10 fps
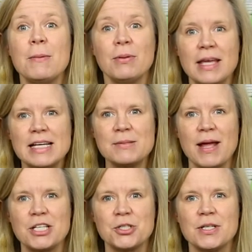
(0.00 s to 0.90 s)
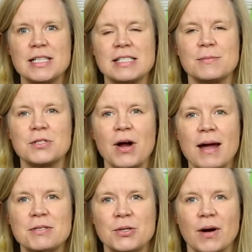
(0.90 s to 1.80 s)
please make sure to
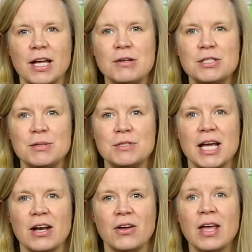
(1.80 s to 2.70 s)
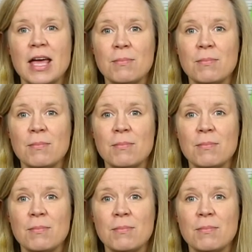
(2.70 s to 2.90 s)
subscribe to our YouTube channel.